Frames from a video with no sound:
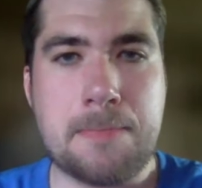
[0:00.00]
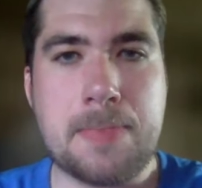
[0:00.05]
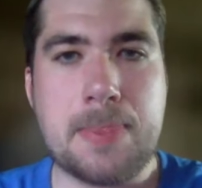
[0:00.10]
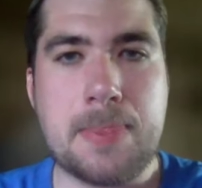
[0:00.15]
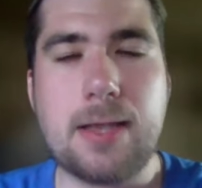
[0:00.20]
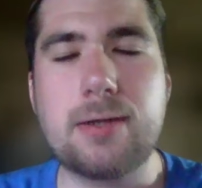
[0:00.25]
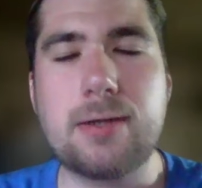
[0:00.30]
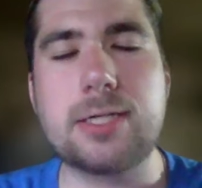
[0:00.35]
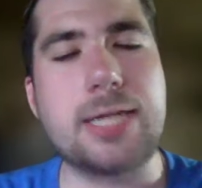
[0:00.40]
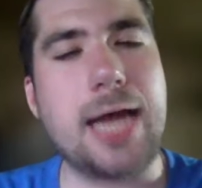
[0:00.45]

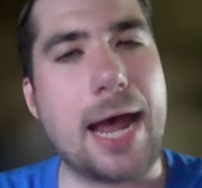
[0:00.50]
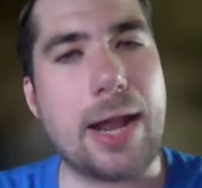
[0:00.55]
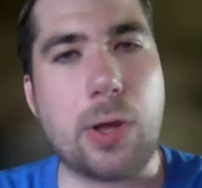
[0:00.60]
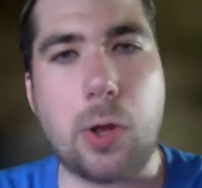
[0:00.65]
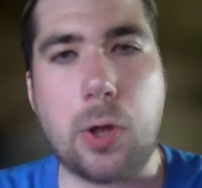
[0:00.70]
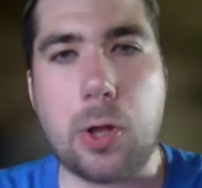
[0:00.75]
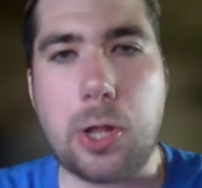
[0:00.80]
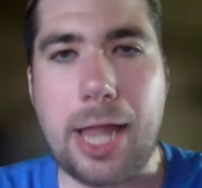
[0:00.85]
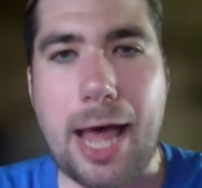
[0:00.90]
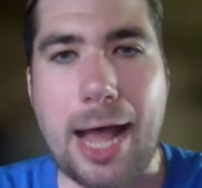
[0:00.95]
There's not a
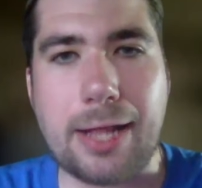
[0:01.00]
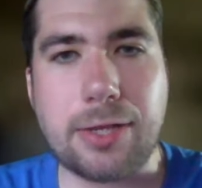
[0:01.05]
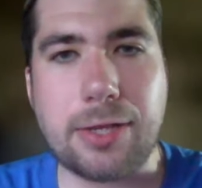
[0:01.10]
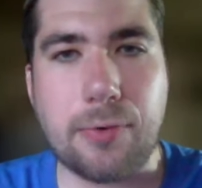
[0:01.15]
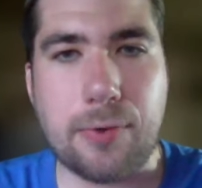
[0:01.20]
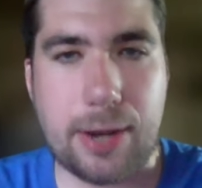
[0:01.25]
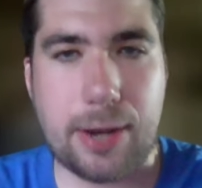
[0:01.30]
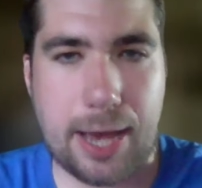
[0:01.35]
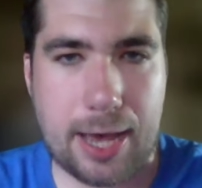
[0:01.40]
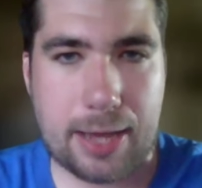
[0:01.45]
whole lot
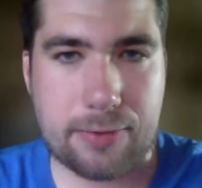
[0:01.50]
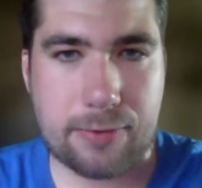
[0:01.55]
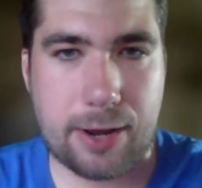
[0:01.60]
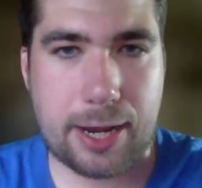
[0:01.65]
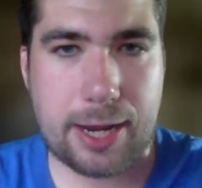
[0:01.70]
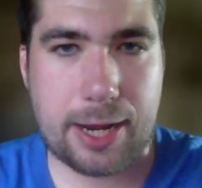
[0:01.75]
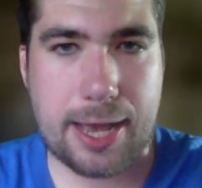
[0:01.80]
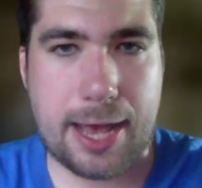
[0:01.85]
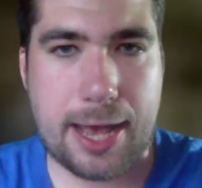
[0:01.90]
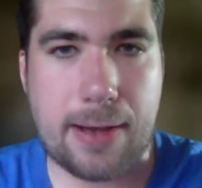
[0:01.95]
going on
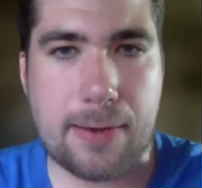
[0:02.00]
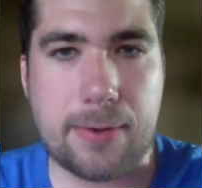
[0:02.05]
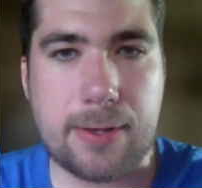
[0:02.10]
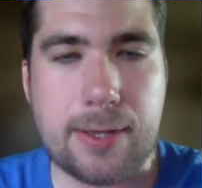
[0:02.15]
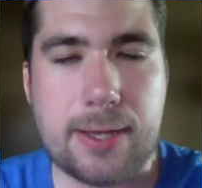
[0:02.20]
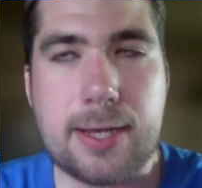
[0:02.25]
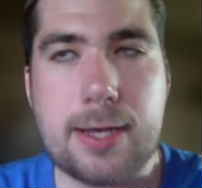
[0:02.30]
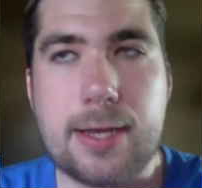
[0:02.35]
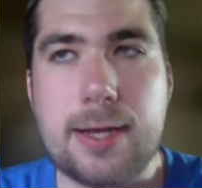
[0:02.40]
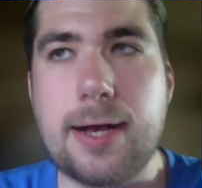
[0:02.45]
right now.
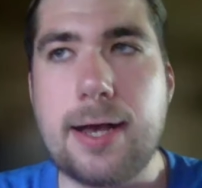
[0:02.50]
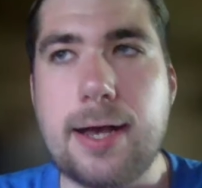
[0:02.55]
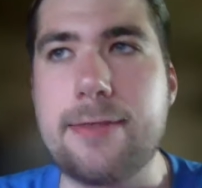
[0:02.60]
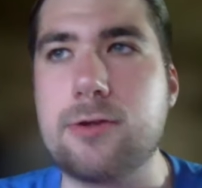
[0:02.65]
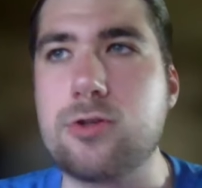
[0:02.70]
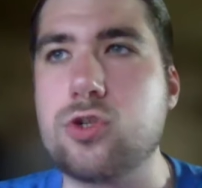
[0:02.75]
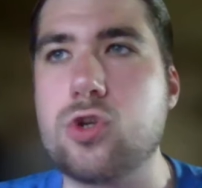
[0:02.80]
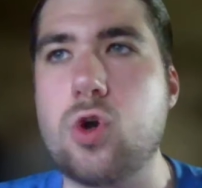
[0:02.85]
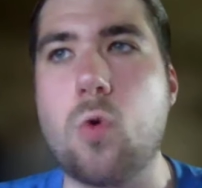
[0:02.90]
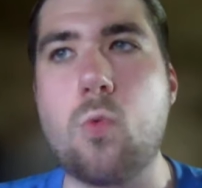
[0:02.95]

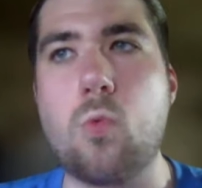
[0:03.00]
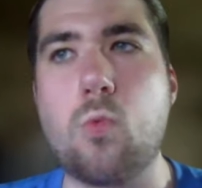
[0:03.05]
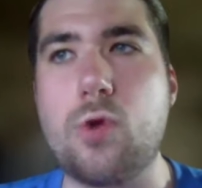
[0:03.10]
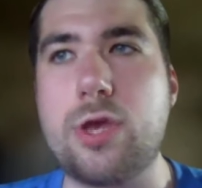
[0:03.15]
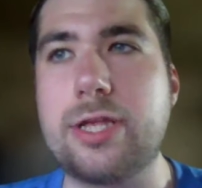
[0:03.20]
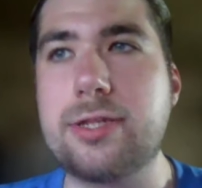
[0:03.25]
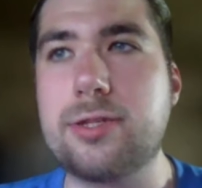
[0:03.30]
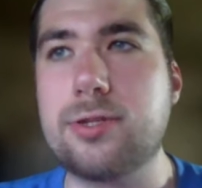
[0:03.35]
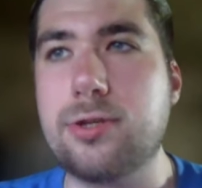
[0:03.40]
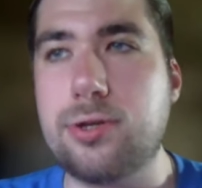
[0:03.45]
There's no
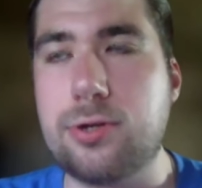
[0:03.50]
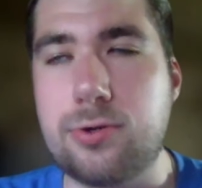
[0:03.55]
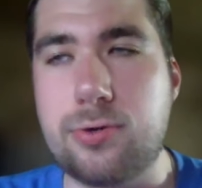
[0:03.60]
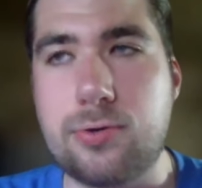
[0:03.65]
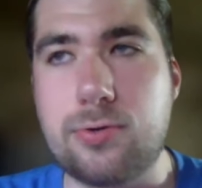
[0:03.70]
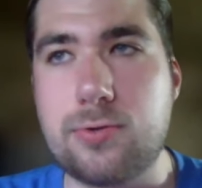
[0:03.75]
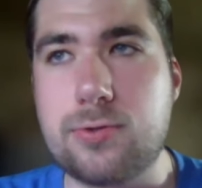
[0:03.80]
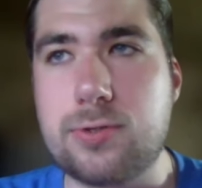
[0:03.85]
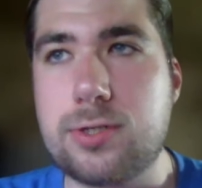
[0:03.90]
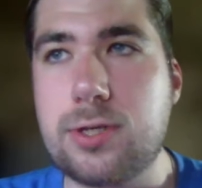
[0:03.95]
real
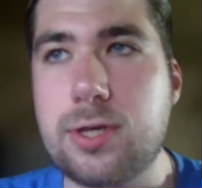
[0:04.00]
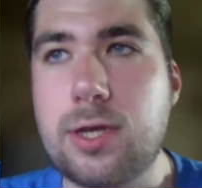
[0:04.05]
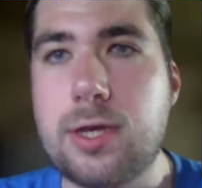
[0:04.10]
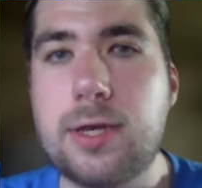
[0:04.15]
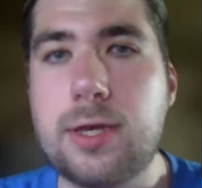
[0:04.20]
news.